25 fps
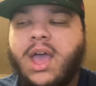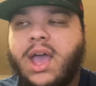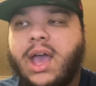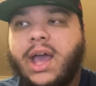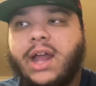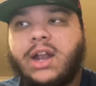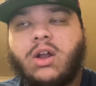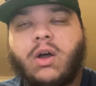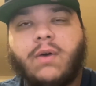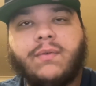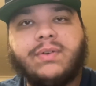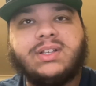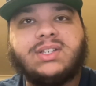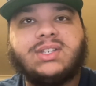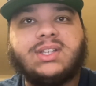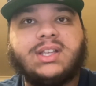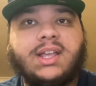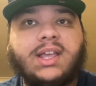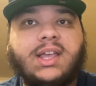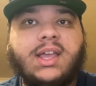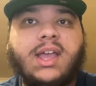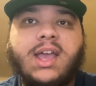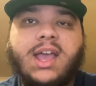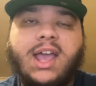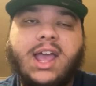And
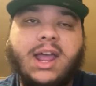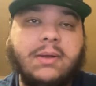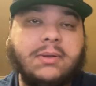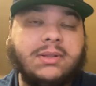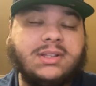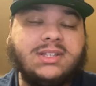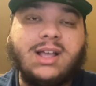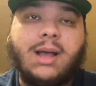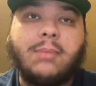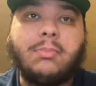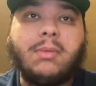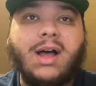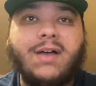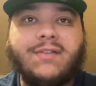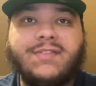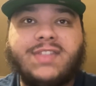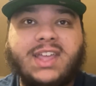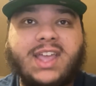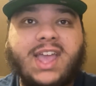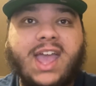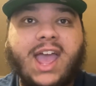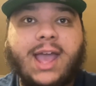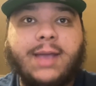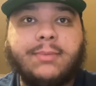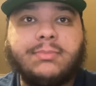obviously in some other
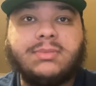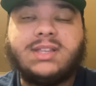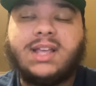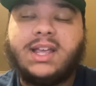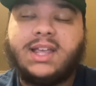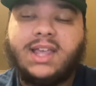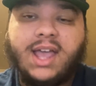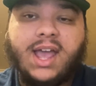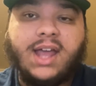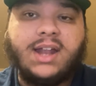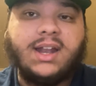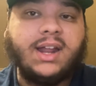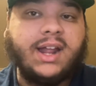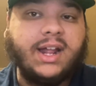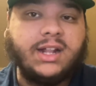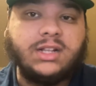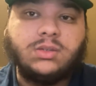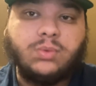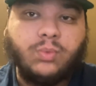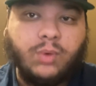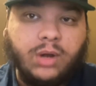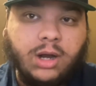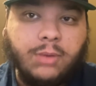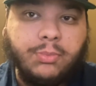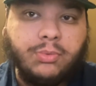games, again, against
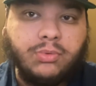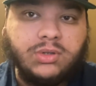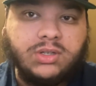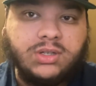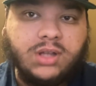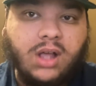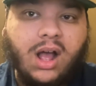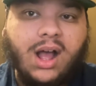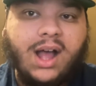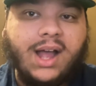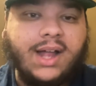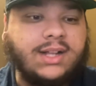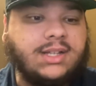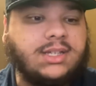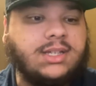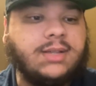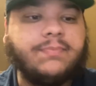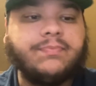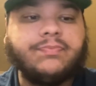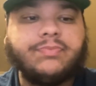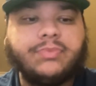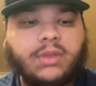winnable sides,